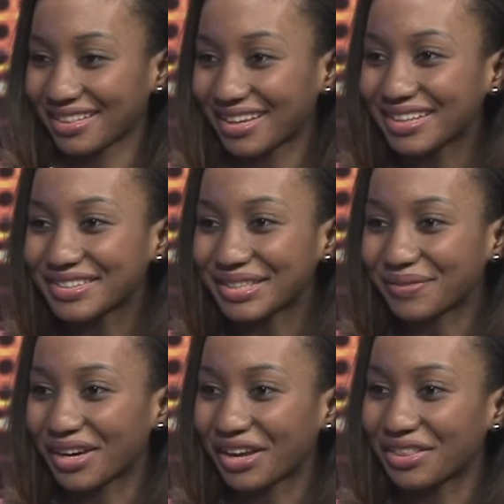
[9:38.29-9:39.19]
tons
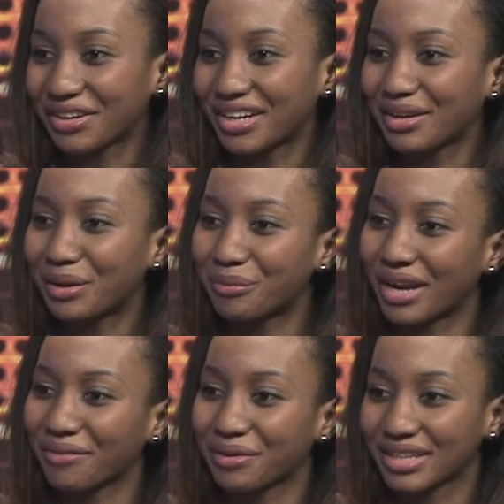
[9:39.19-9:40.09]
of other
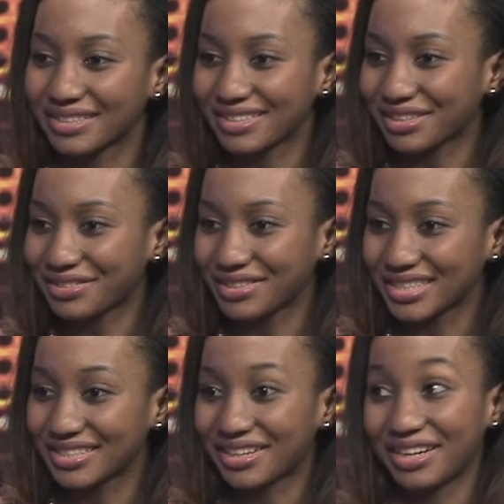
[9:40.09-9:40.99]
nonprofit
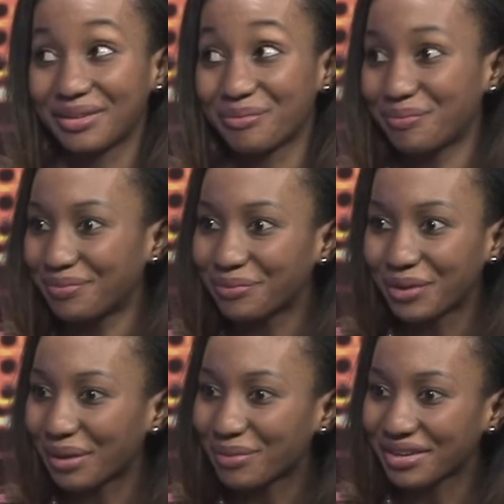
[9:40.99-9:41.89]
organizations that are
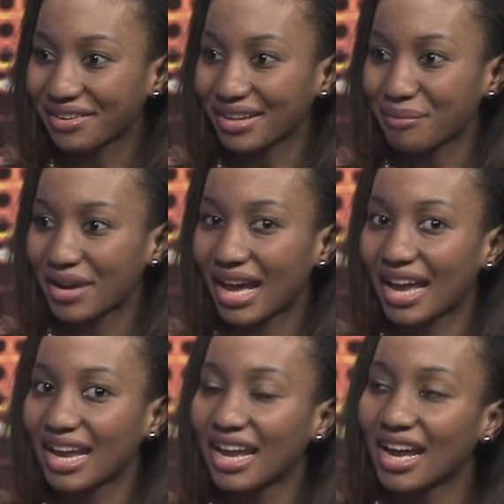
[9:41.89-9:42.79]
way bigger than mine,